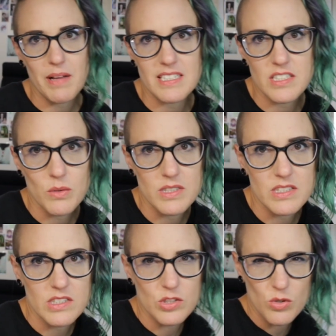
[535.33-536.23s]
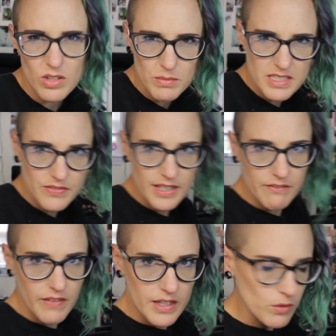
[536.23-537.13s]
plastic ones in the store. Let me see if I can
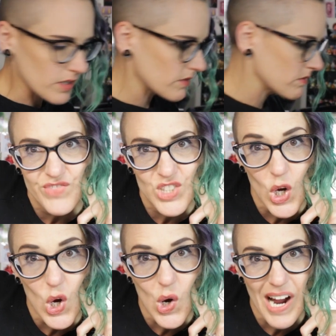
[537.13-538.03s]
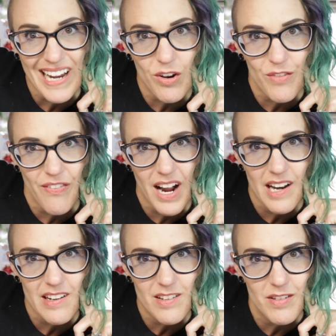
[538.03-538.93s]
find one. So I couldn't
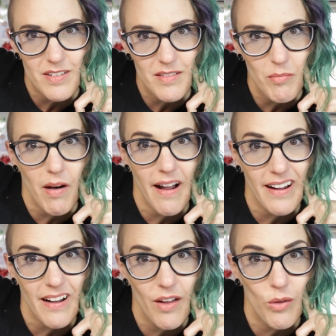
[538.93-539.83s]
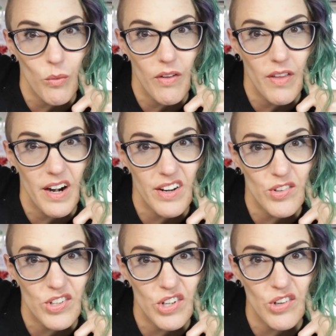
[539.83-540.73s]
find my other one that I used to